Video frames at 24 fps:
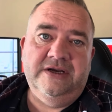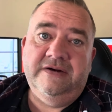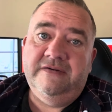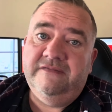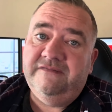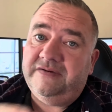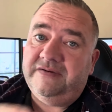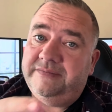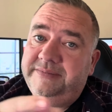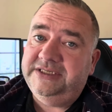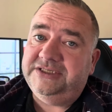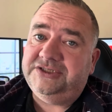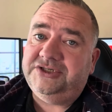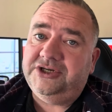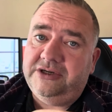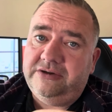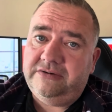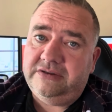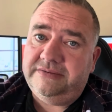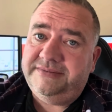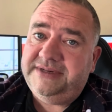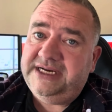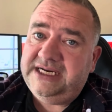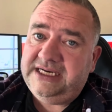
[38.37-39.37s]
Fabrizio
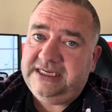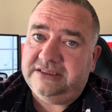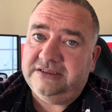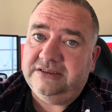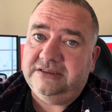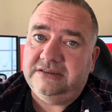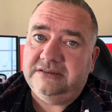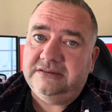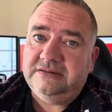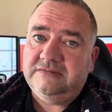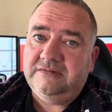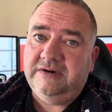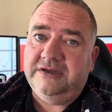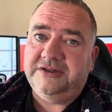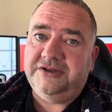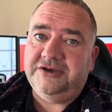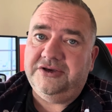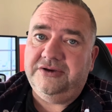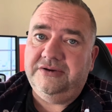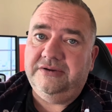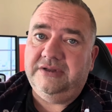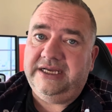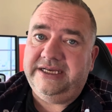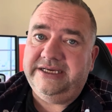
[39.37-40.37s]
Romano, whether
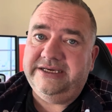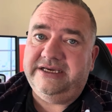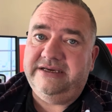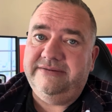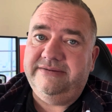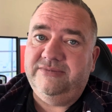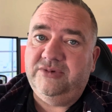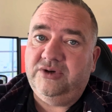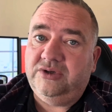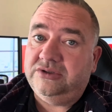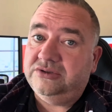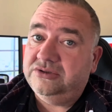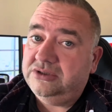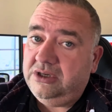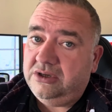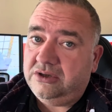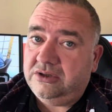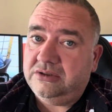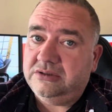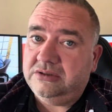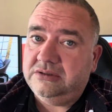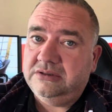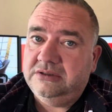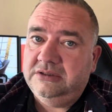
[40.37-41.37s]
you like him or
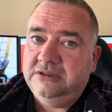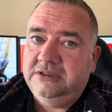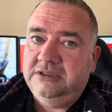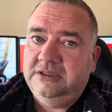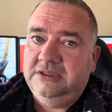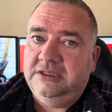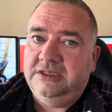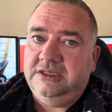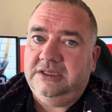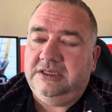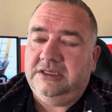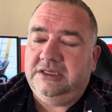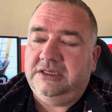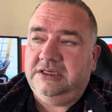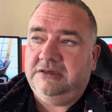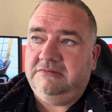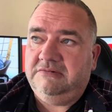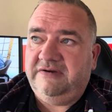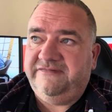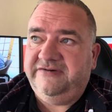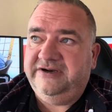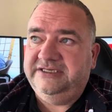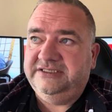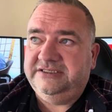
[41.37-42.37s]
not, uh,
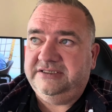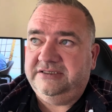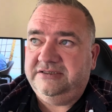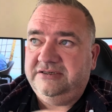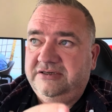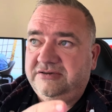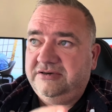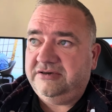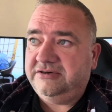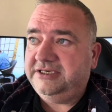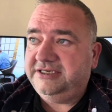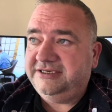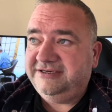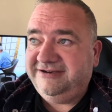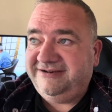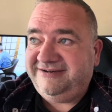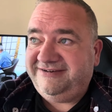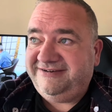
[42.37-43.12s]
whether he's annoying